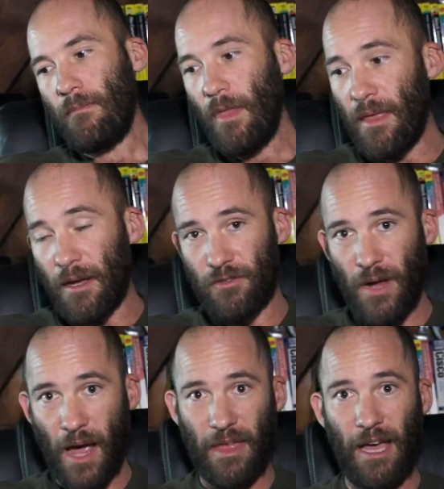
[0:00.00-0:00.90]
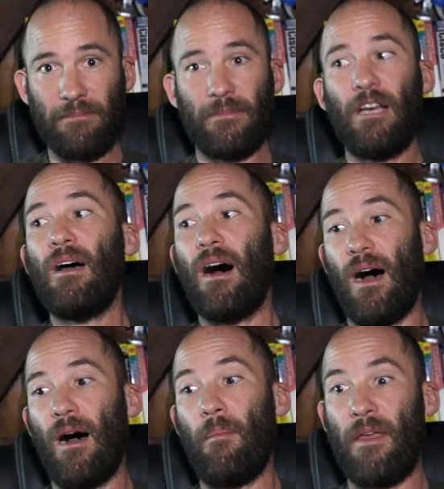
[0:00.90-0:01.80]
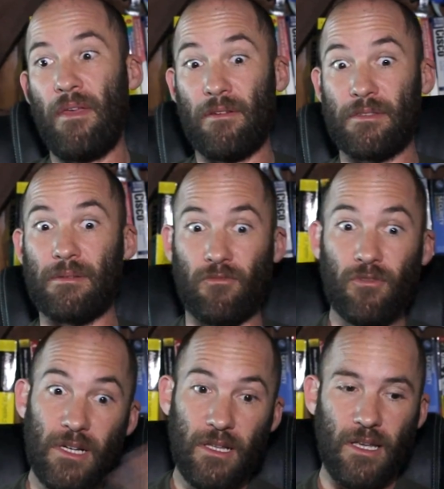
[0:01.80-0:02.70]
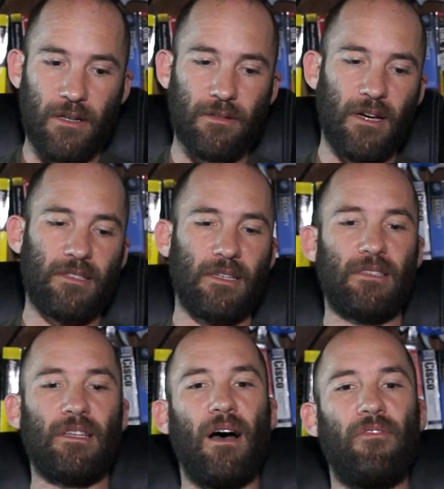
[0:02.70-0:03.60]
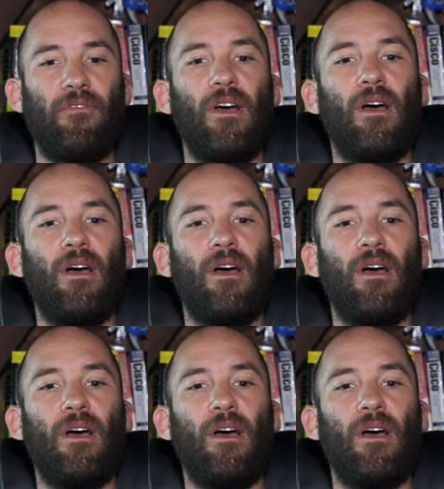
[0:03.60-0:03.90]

they could track that. Um, and then there's some really interesting stuff